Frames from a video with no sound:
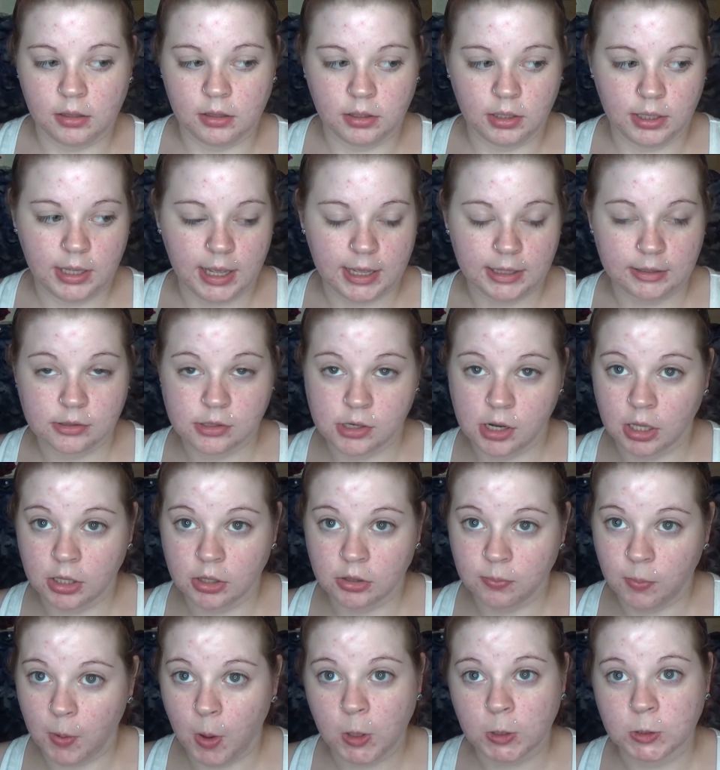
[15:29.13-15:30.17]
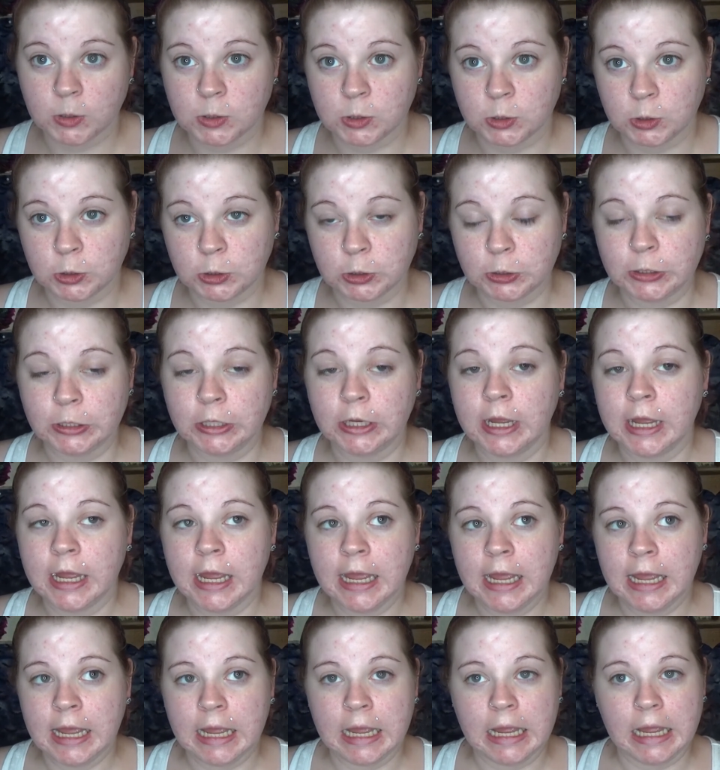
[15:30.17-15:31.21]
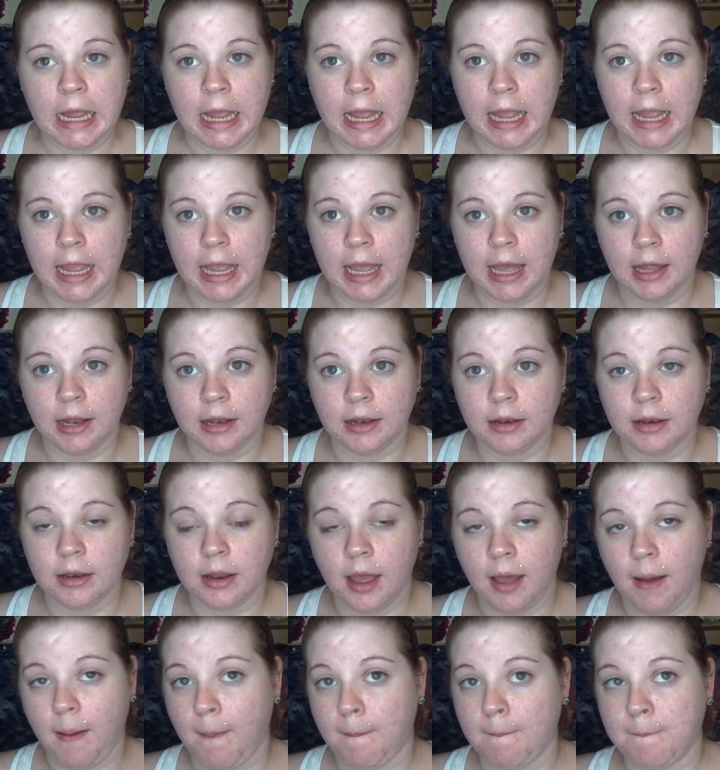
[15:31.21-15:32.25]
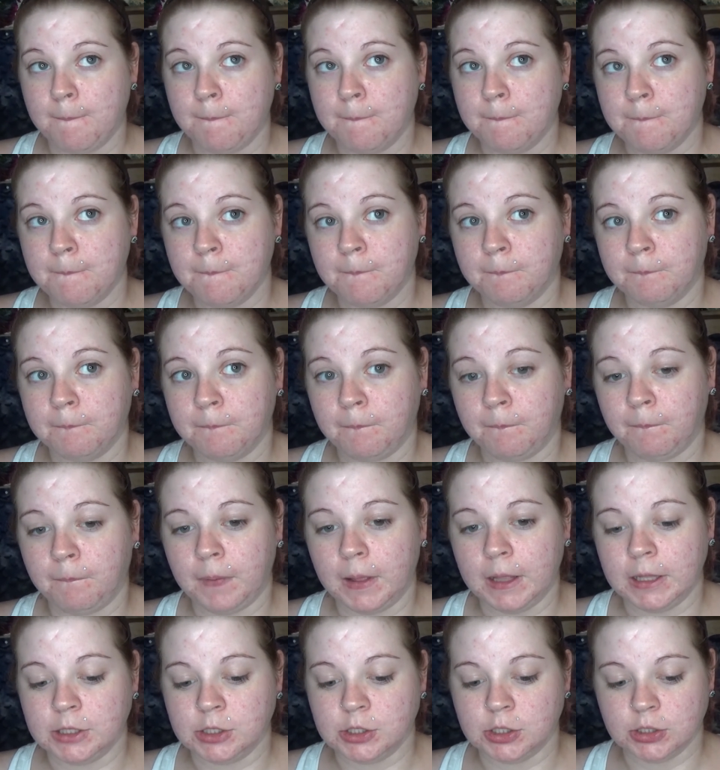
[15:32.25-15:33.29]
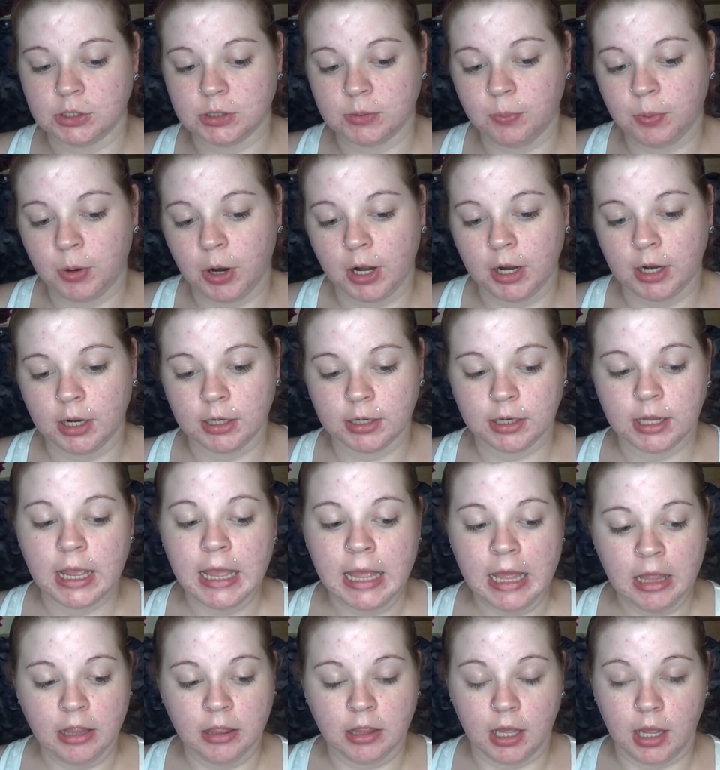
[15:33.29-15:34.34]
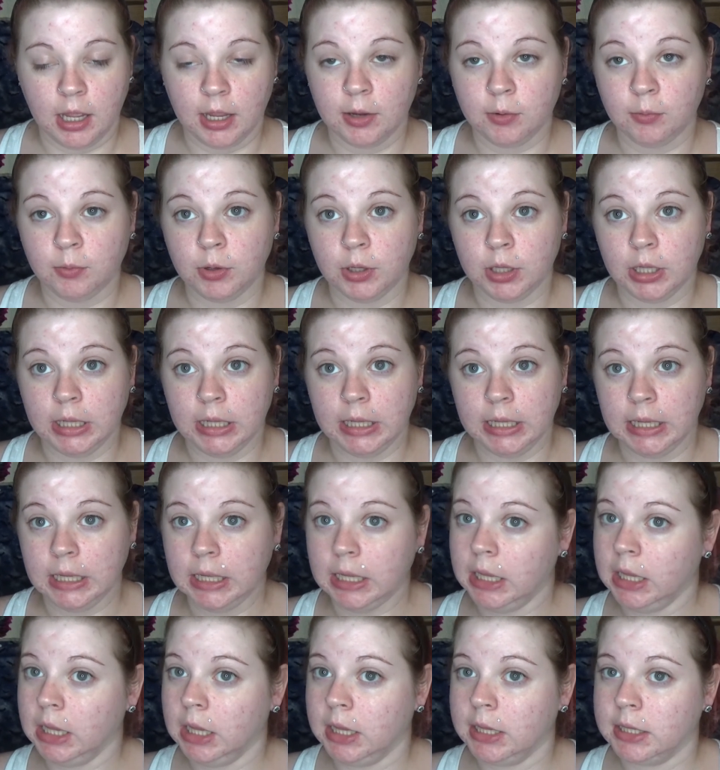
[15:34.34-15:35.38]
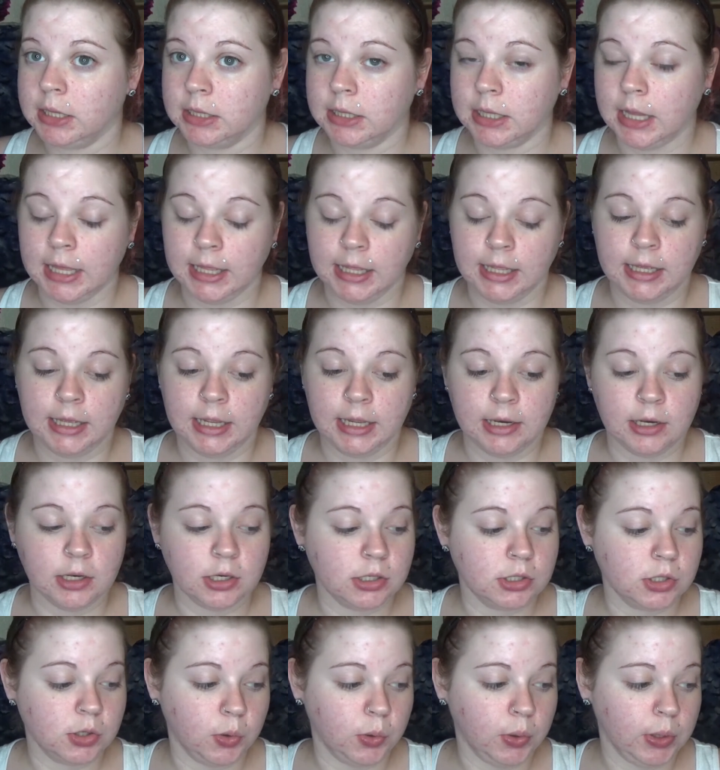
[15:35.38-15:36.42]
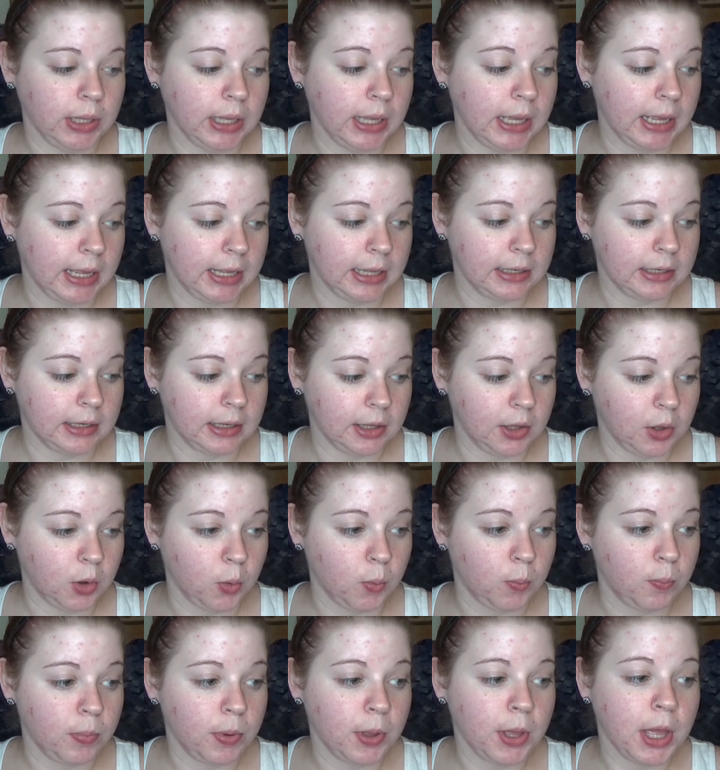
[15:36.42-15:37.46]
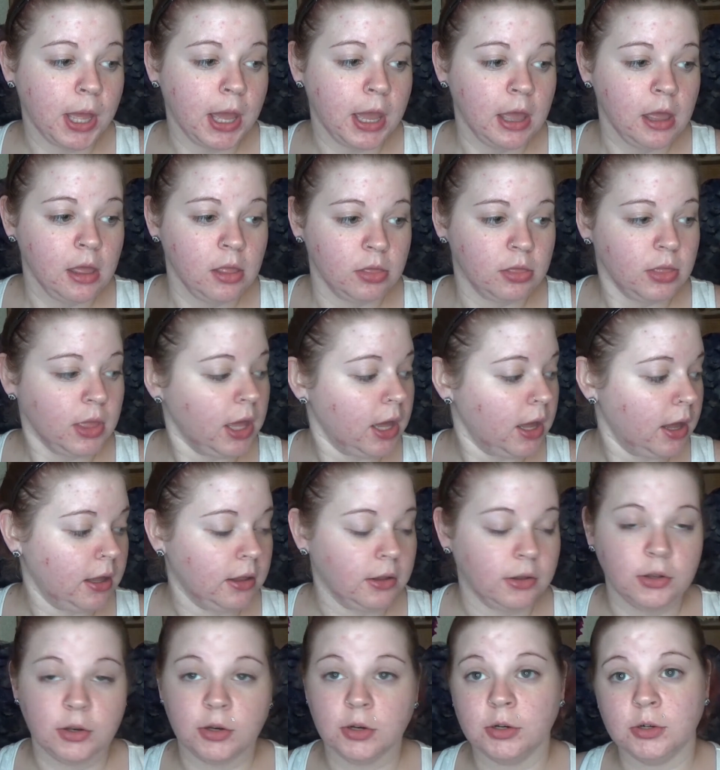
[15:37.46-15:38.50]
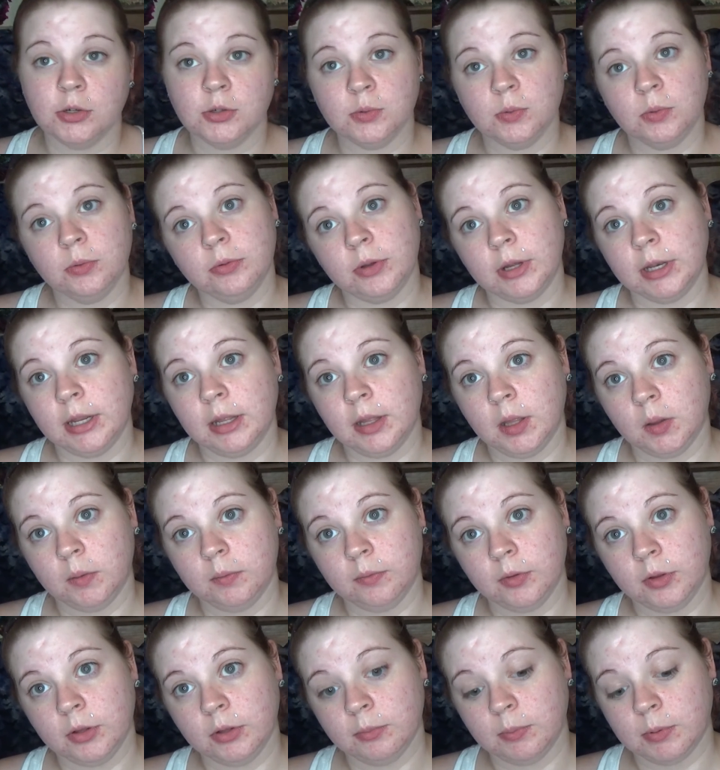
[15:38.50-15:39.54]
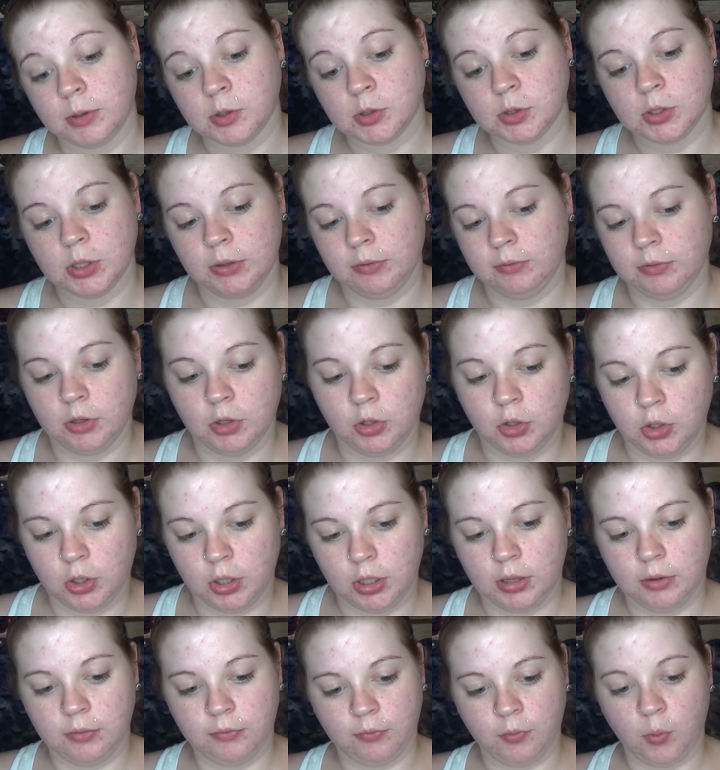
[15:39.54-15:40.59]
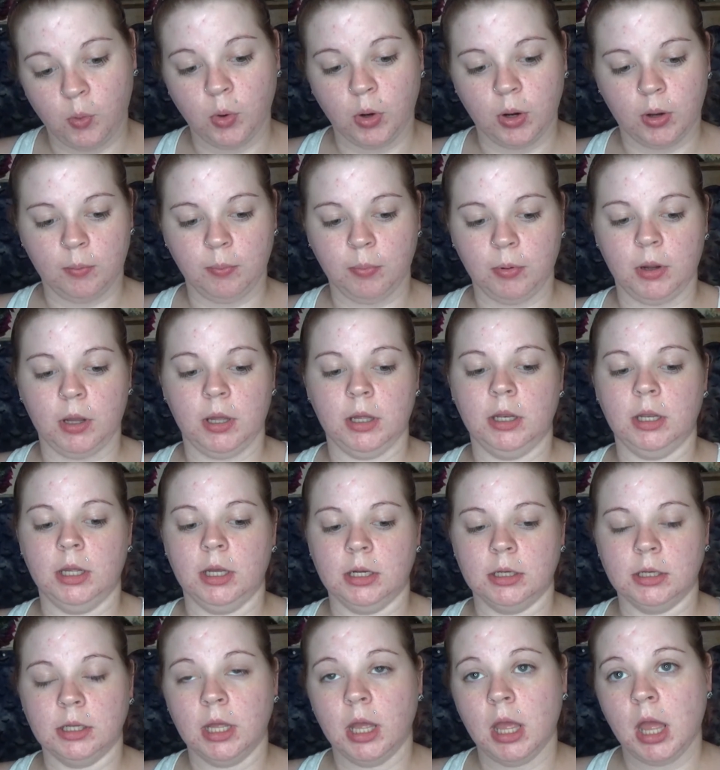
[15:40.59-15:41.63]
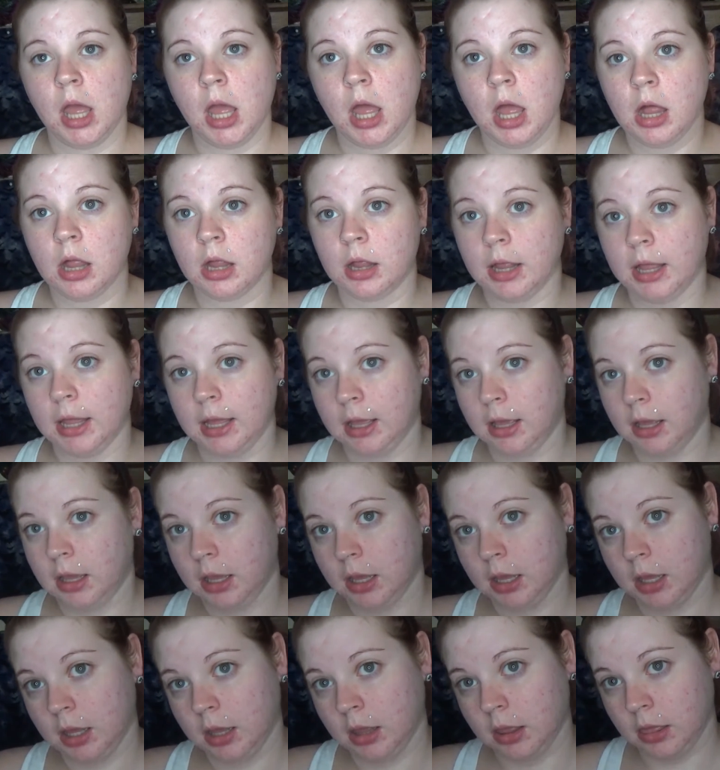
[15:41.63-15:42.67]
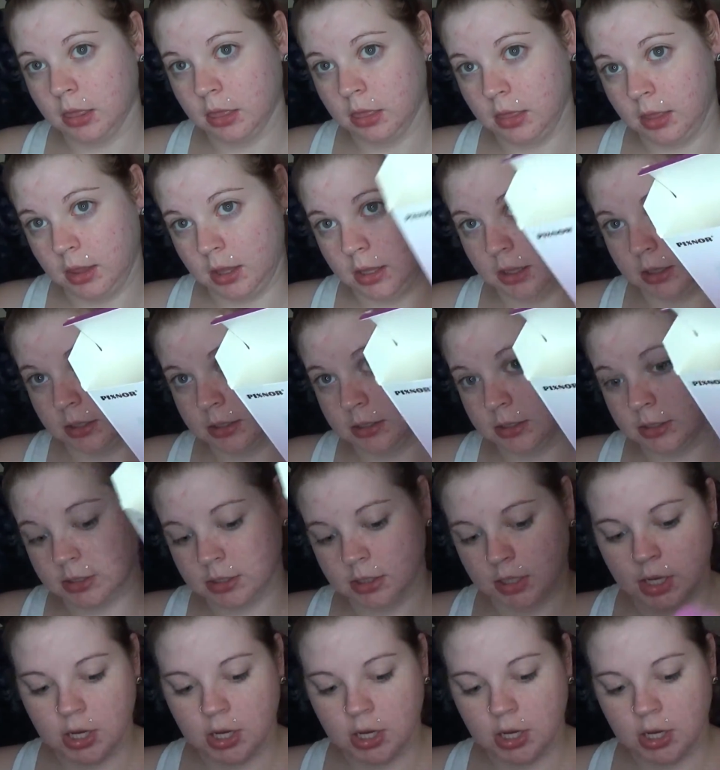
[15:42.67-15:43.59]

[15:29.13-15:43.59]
Yeah, it's not sponsored, and it's just a product I really like and enjoy, and I hope that others will find it helpful, especially if they're looking for a product like this